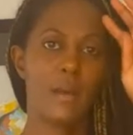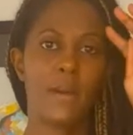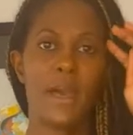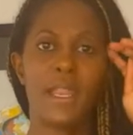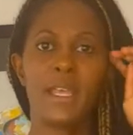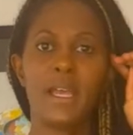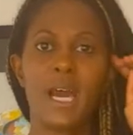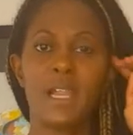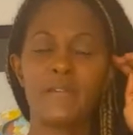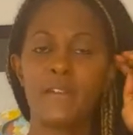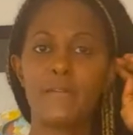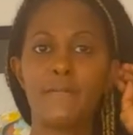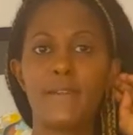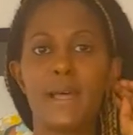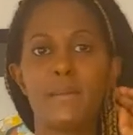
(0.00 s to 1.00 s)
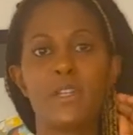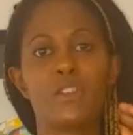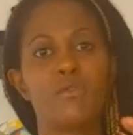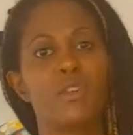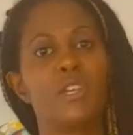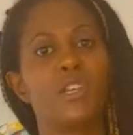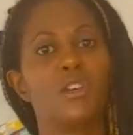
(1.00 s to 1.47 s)
any kind of
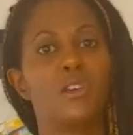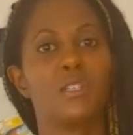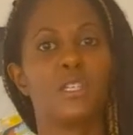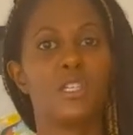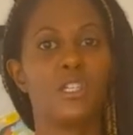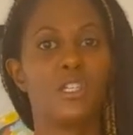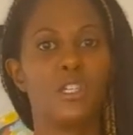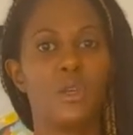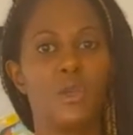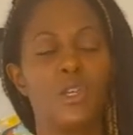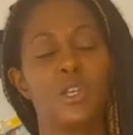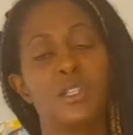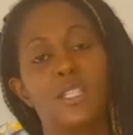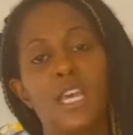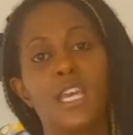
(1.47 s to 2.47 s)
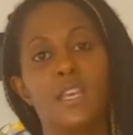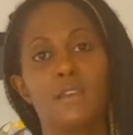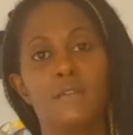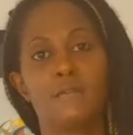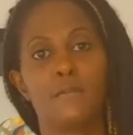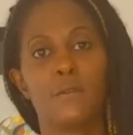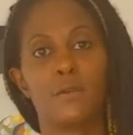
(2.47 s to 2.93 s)
inflammatory gut issue you could take
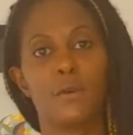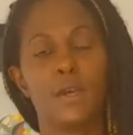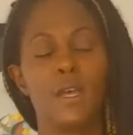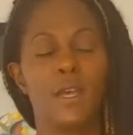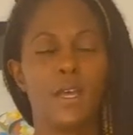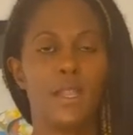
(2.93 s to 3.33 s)
it for.